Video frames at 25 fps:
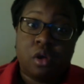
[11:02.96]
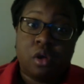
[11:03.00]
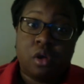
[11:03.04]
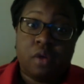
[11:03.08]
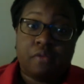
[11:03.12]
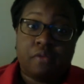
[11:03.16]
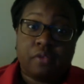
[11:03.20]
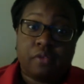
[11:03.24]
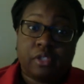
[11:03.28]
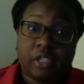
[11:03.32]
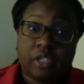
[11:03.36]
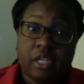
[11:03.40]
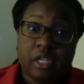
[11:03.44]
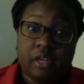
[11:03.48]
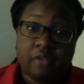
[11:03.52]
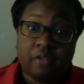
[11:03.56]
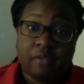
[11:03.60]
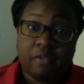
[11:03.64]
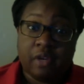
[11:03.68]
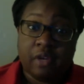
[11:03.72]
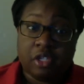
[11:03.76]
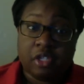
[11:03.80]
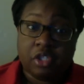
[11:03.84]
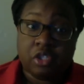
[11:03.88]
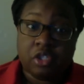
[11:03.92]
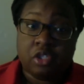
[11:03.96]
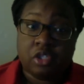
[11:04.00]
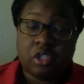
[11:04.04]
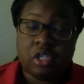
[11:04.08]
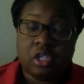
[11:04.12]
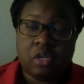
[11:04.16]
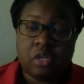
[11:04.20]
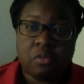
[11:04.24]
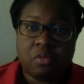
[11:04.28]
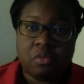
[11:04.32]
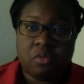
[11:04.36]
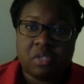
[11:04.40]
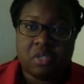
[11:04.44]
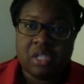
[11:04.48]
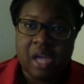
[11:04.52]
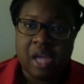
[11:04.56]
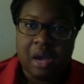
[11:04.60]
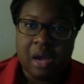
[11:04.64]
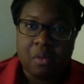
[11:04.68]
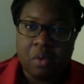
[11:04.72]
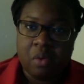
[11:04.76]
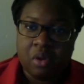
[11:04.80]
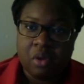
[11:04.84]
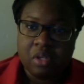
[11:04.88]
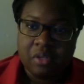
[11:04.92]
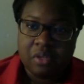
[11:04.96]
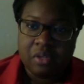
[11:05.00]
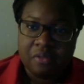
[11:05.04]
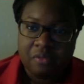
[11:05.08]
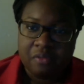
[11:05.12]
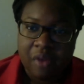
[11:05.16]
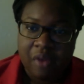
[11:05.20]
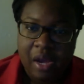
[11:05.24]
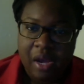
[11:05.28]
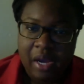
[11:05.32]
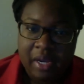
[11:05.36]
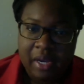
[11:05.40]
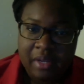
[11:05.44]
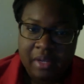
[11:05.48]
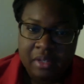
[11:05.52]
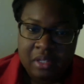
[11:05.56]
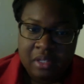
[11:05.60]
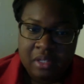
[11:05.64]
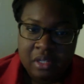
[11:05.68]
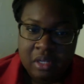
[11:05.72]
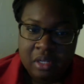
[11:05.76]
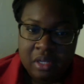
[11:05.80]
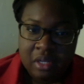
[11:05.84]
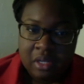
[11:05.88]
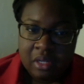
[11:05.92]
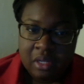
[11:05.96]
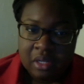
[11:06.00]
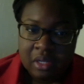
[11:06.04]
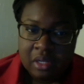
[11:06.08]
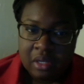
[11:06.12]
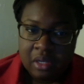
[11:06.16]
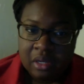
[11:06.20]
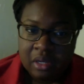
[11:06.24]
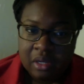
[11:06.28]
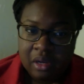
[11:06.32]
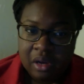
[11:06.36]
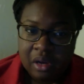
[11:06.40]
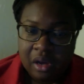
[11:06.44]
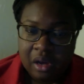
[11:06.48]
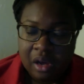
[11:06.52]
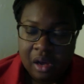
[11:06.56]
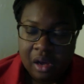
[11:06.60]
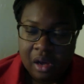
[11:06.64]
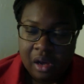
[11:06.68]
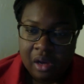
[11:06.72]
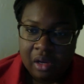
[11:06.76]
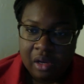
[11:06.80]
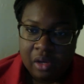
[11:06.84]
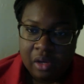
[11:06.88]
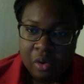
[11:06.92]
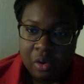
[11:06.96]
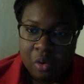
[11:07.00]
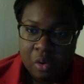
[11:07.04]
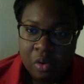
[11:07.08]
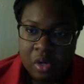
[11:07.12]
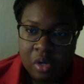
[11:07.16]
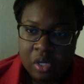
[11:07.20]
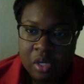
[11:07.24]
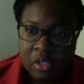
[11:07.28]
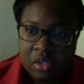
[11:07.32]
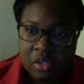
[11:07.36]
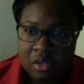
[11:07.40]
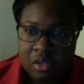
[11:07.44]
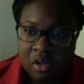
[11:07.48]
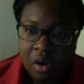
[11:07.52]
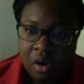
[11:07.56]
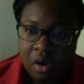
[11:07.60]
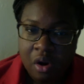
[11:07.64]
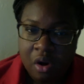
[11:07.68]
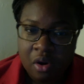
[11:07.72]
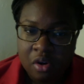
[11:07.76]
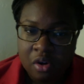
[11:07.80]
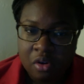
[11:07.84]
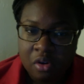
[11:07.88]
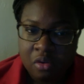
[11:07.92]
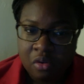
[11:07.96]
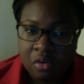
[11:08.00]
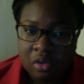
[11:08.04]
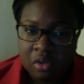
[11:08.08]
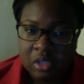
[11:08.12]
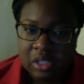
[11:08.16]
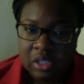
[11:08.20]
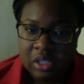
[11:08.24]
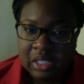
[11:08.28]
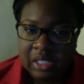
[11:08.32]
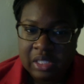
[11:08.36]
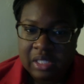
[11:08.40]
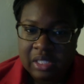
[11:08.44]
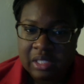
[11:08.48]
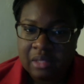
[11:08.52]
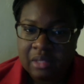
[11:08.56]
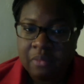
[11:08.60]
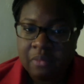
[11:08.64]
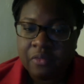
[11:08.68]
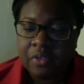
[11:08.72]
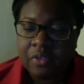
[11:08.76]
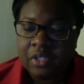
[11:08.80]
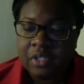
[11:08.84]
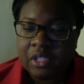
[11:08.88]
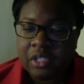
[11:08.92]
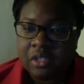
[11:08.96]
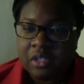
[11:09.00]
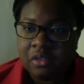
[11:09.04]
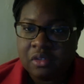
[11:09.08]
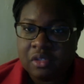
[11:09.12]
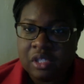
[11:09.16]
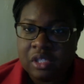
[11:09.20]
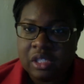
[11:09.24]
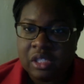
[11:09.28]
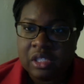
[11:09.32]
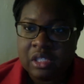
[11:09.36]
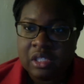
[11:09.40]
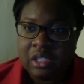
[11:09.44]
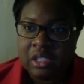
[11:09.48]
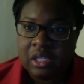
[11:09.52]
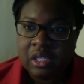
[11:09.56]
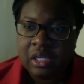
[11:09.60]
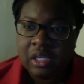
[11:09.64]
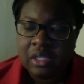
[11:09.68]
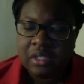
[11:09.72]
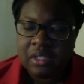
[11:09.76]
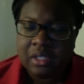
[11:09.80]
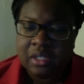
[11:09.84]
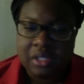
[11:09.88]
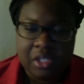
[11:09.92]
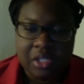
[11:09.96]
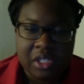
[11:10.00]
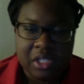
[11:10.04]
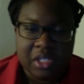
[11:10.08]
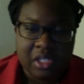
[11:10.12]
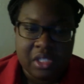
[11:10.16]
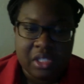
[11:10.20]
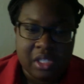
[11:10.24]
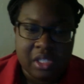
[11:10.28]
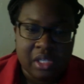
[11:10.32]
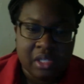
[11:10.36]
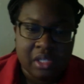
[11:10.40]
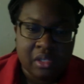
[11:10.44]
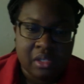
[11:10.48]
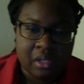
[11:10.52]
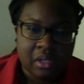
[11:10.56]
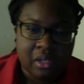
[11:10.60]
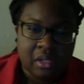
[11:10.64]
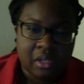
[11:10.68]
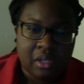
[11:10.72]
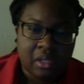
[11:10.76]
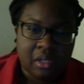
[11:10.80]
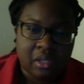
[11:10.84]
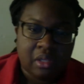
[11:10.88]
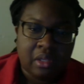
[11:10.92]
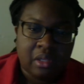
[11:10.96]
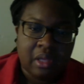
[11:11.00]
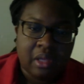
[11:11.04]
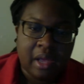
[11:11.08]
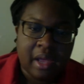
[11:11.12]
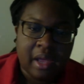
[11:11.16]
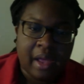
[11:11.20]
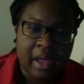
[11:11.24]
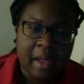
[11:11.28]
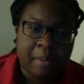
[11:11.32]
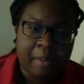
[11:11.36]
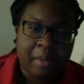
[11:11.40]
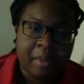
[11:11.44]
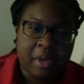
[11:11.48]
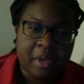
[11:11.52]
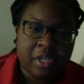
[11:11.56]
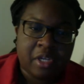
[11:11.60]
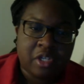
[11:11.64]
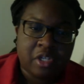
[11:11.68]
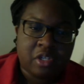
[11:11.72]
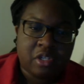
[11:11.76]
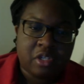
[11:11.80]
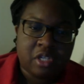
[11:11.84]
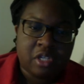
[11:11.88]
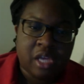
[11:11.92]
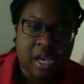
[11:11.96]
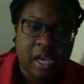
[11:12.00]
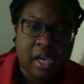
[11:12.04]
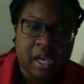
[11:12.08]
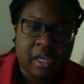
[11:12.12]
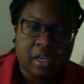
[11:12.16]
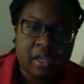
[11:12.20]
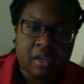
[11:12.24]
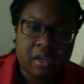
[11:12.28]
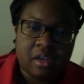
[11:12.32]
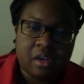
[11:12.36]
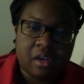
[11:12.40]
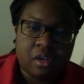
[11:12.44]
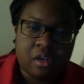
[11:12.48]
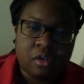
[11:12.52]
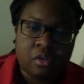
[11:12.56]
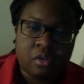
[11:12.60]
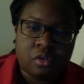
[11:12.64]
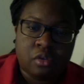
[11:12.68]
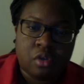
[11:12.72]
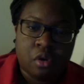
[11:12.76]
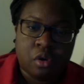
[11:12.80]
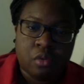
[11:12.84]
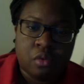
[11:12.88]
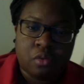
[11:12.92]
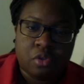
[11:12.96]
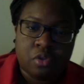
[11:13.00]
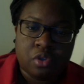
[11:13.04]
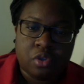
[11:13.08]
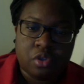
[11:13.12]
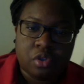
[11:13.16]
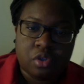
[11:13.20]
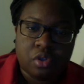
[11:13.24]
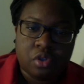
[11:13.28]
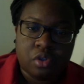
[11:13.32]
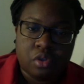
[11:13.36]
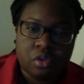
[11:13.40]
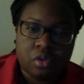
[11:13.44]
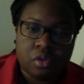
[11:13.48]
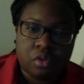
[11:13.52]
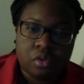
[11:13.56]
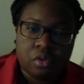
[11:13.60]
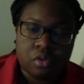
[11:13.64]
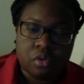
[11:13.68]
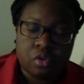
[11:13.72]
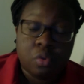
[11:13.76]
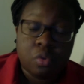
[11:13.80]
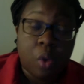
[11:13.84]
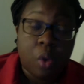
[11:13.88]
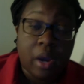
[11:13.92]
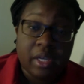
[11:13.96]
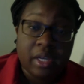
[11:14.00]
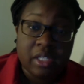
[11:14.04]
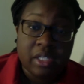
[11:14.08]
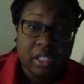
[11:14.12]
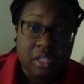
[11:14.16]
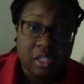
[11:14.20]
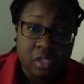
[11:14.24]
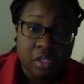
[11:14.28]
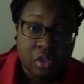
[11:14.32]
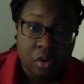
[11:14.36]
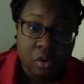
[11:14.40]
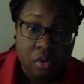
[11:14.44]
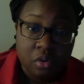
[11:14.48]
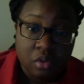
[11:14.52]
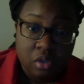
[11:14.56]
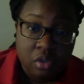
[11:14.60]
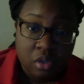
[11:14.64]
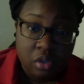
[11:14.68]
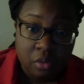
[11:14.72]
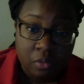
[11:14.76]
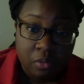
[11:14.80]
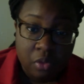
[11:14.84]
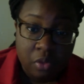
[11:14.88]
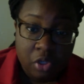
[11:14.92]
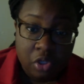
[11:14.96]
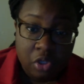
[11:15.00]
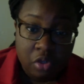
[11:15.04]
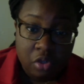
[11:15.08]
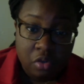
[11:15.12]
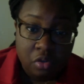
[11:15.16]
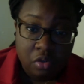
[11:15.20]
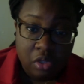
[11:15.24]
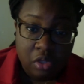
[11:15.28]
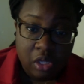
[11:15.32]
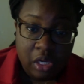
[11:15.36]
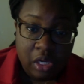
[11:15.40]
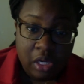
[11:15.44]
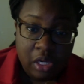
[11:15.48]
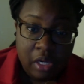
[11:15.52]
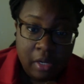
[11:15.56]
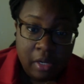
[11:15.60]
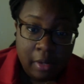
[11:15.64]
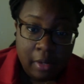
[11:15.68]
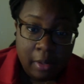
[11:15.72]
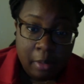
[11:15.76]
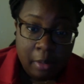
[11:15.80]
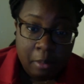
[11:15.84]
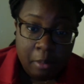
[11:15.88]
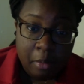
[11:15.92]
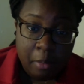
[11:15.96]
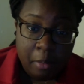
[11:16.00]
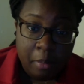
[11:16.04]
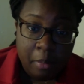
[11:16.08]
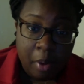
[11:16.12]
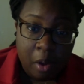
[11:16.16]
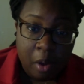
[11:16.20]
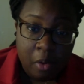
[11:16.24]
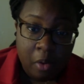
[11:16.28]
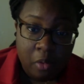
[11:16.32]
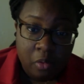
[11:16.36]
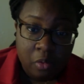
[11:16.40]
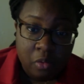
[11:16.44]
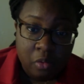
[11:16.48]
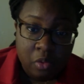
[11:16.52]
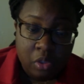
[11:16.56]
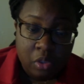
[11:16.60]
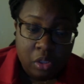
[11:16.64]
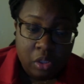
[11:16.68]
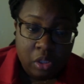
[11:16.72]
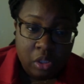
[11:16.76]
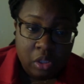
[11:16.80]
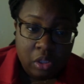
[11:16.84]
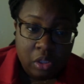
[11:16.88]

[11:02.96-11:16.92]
for skin infections, it was not well defined. According to the article, it says that some facilities suggested that a patient take a dose twice the dose originally proposed,